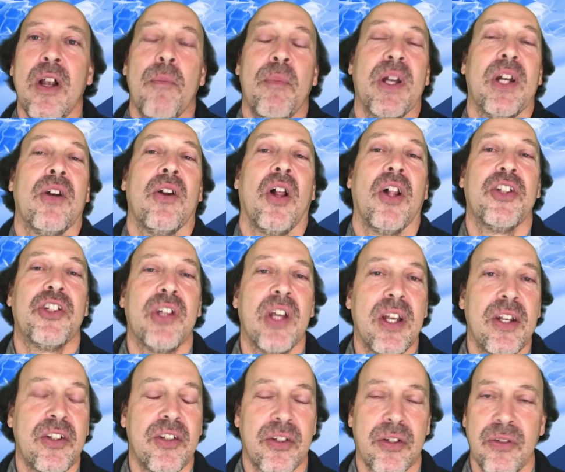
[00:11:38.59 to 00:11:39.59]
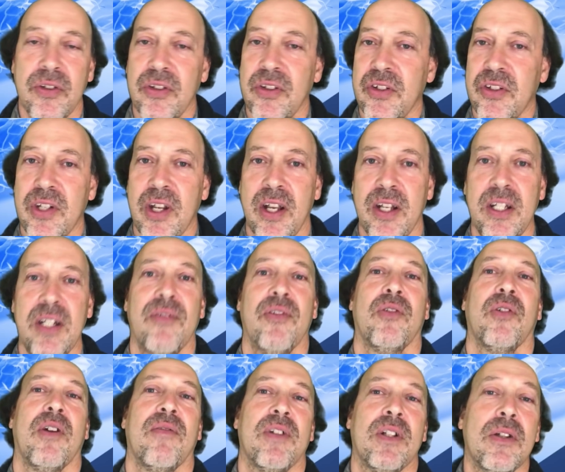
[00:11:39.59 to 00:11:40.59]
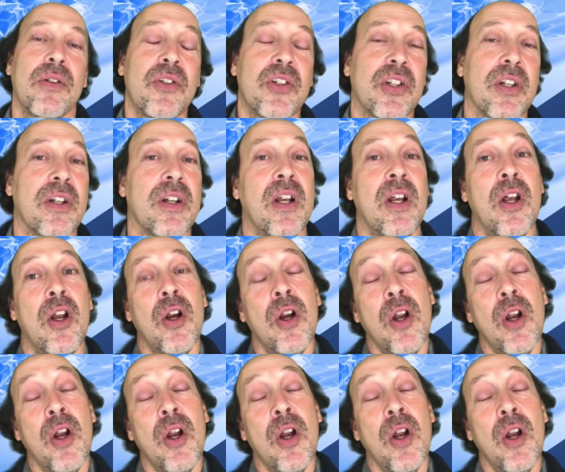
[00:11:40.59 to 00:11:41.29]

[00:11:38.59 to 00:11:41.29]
But it all changed during the scientific revolution,